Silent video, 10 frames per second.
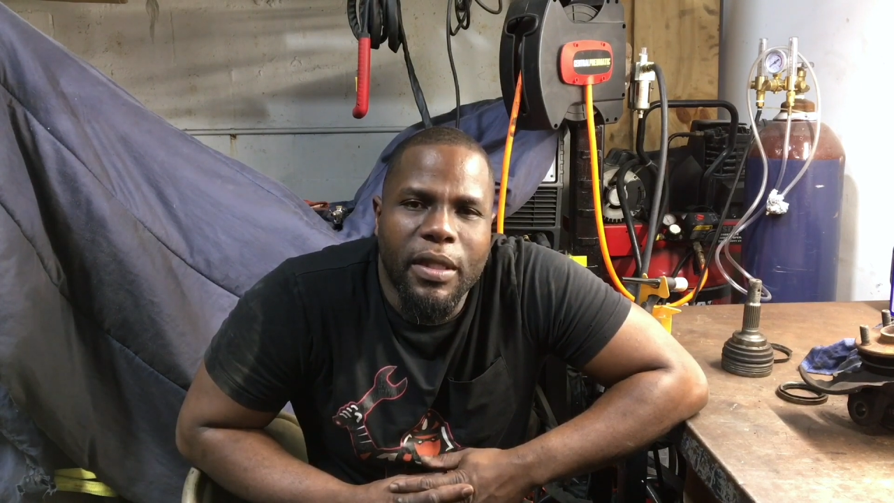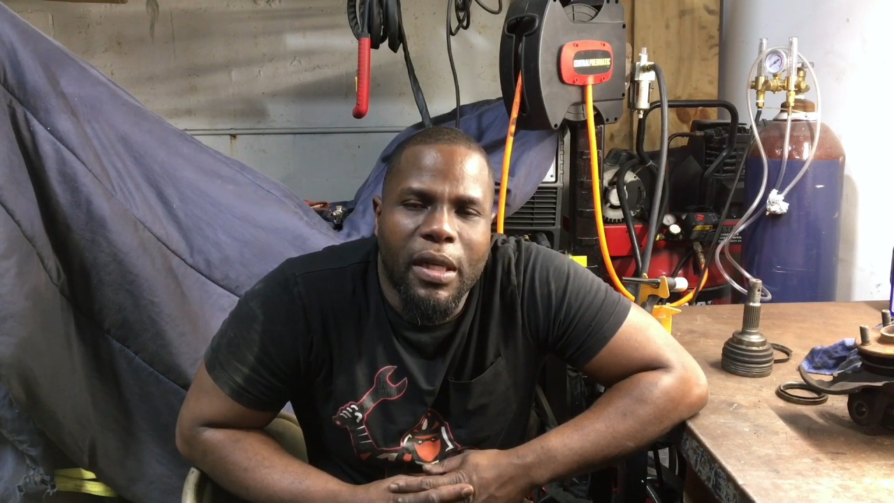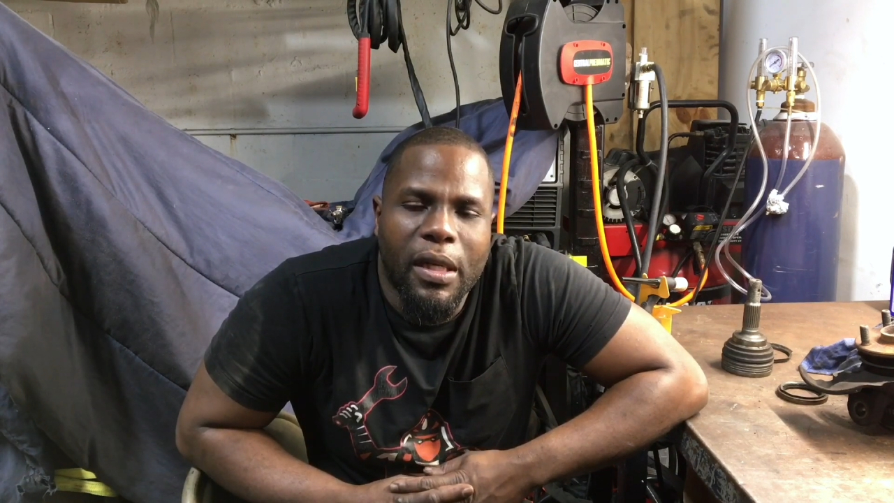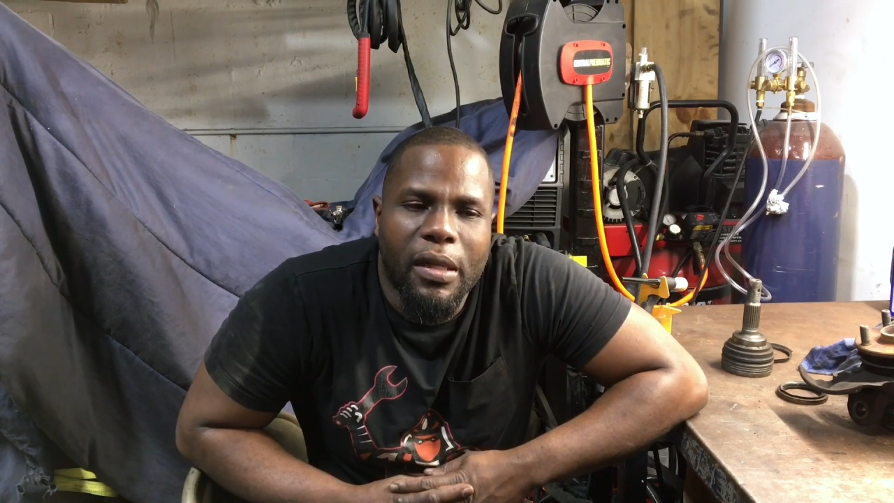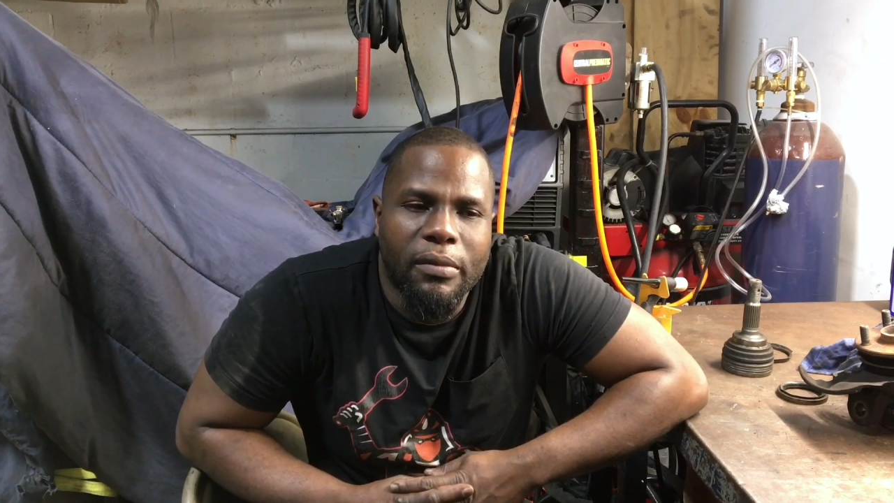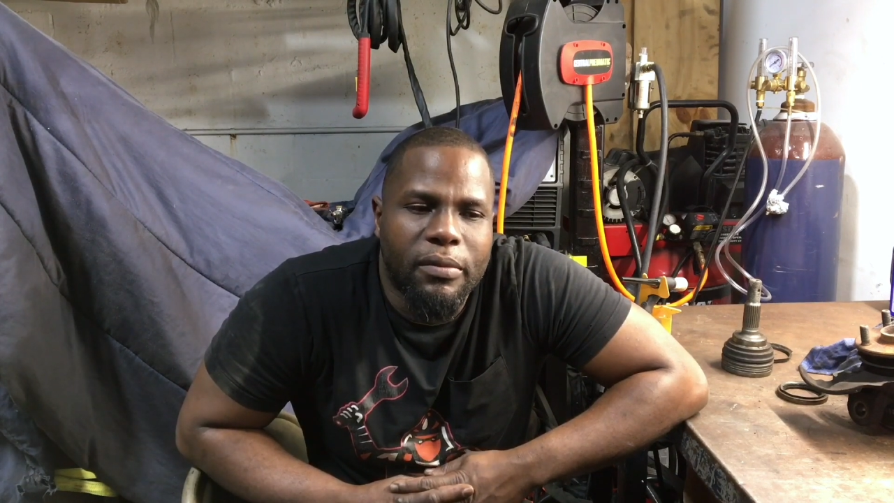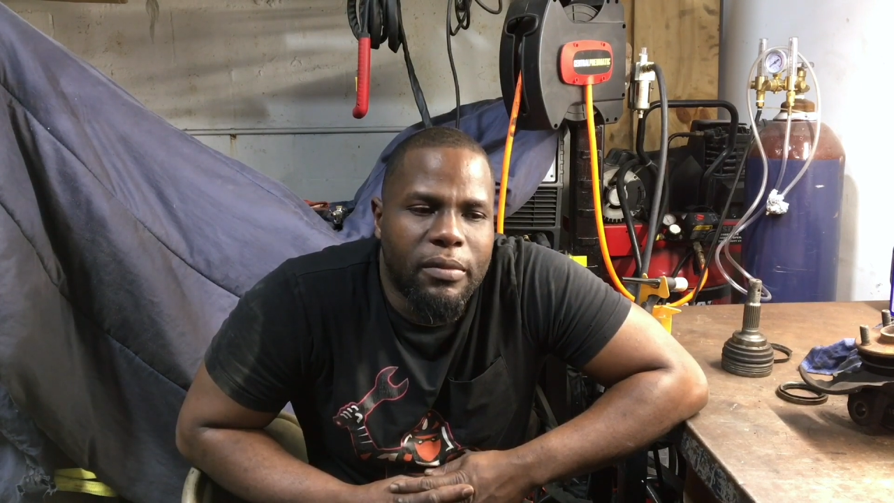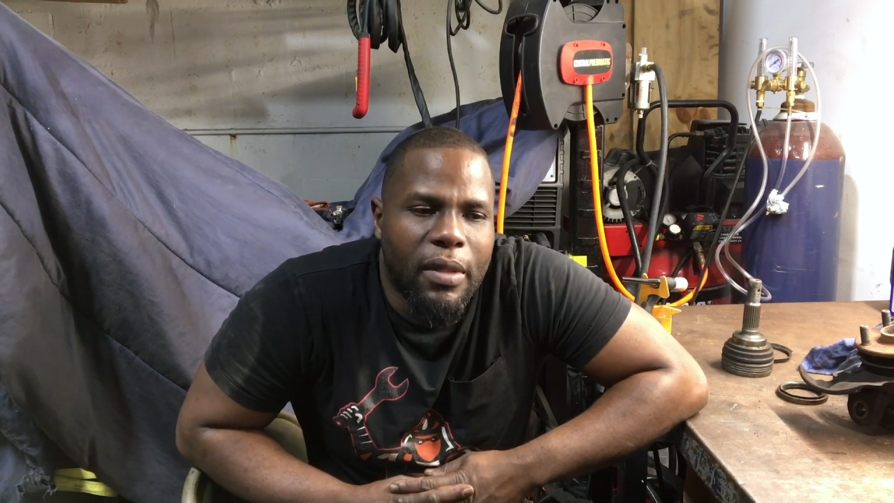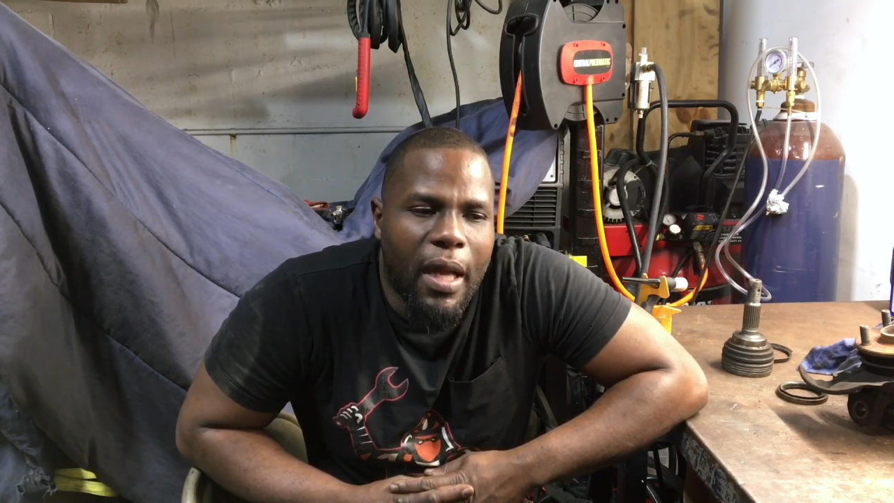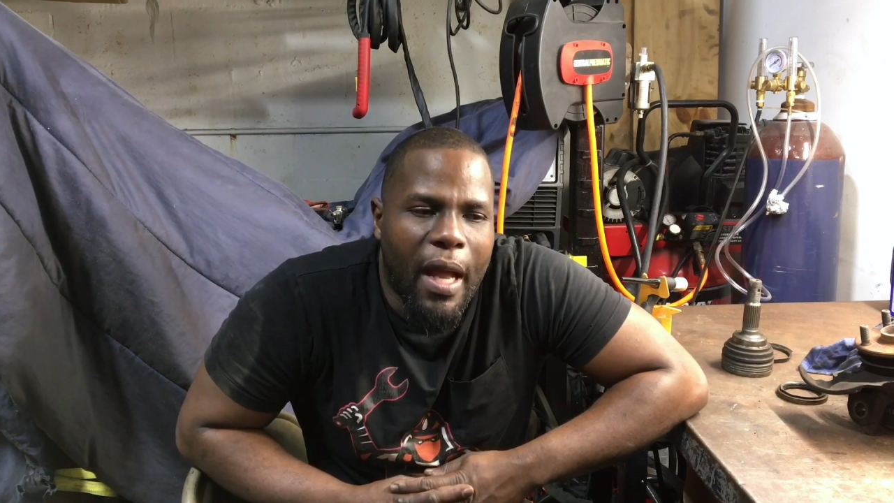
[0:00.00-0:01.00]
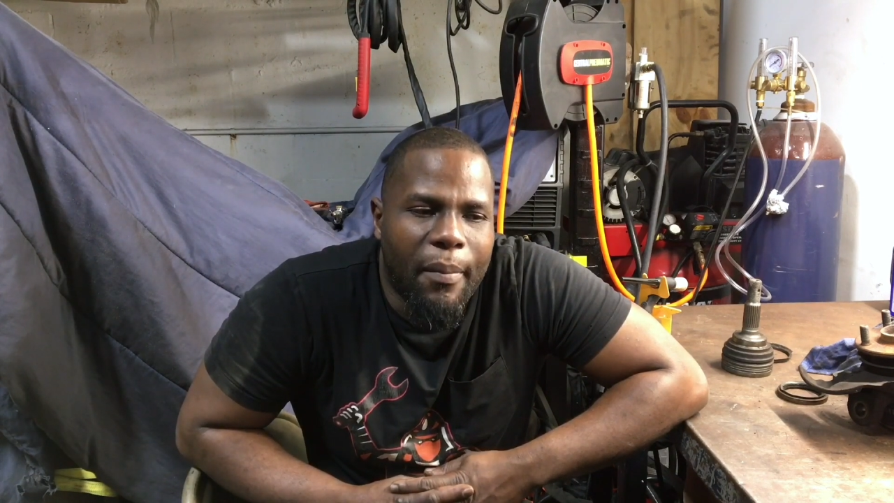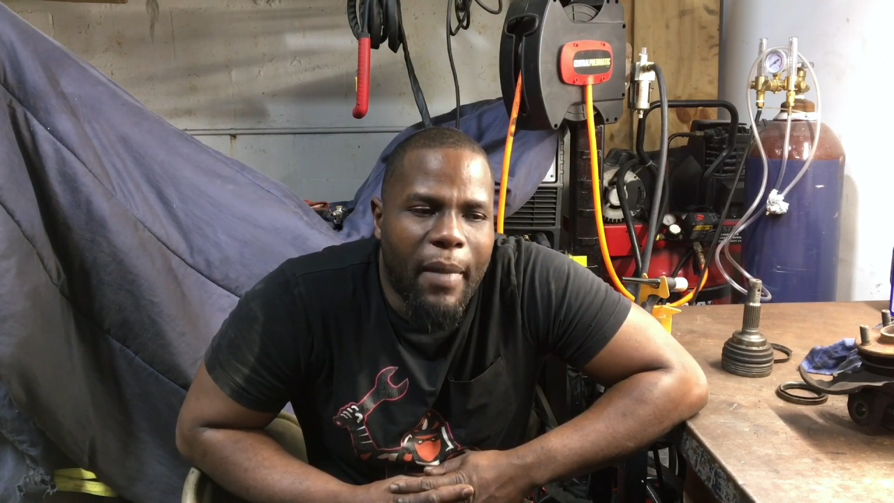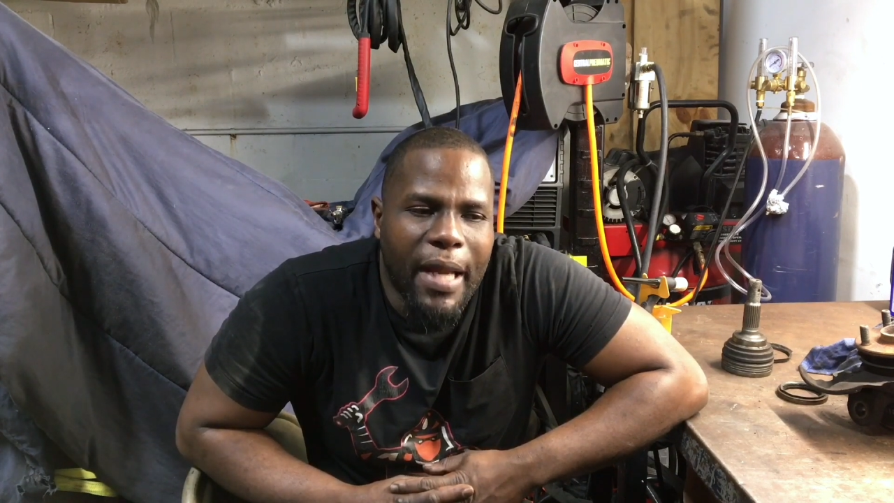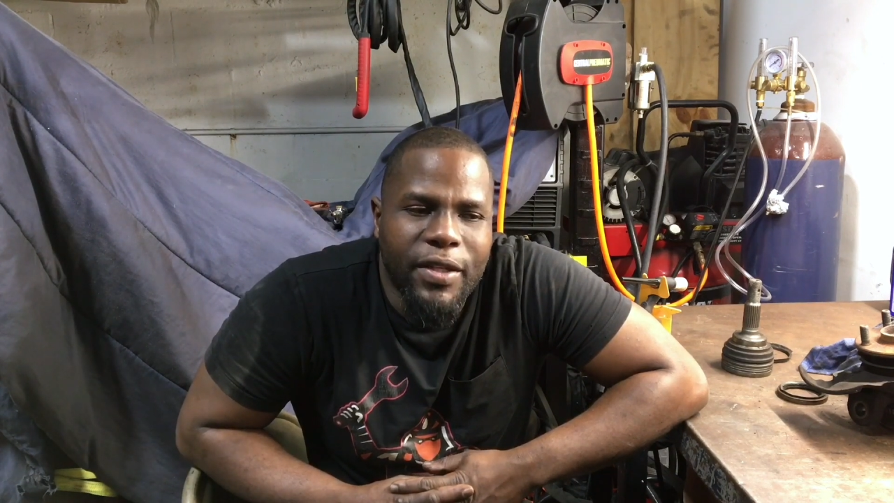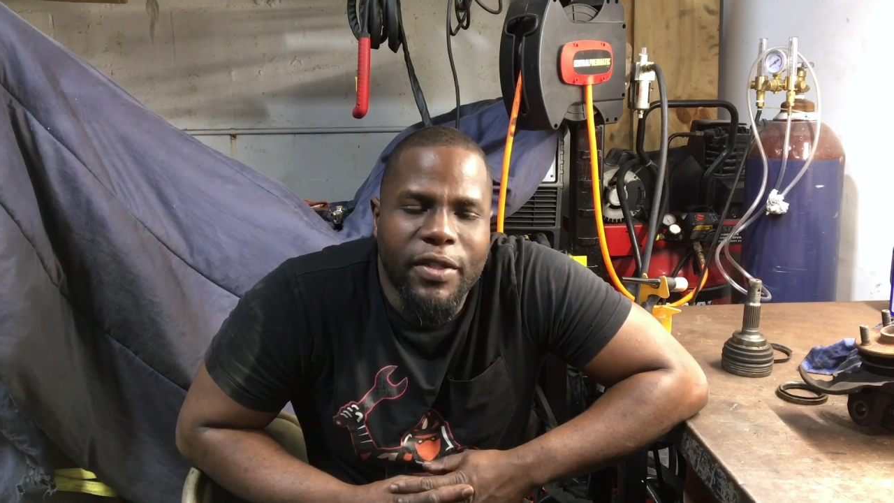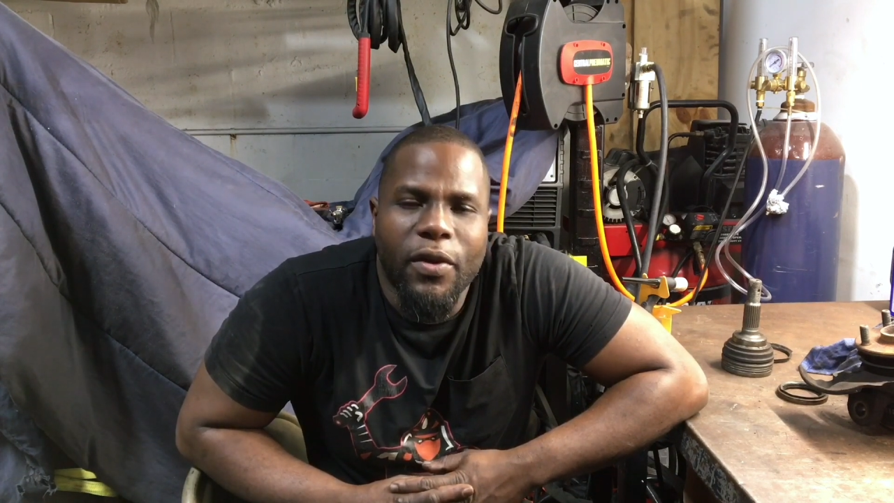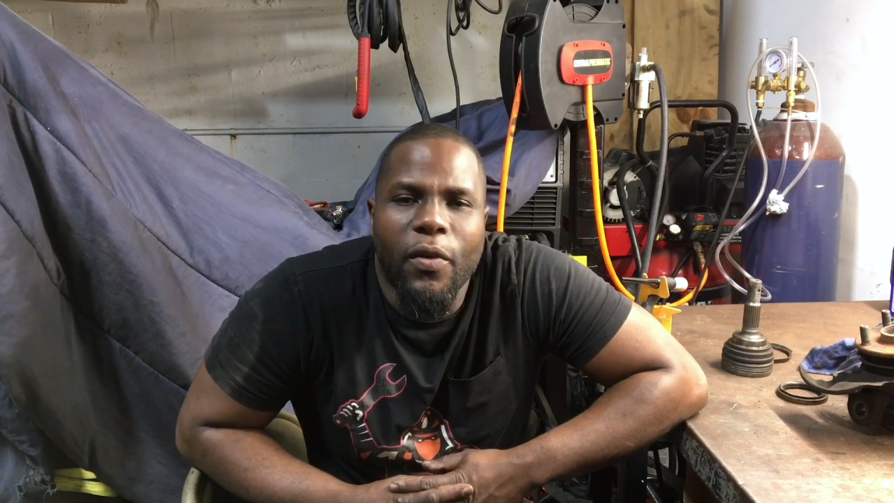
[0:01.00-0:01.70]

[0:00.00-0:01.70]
Um, I might just go,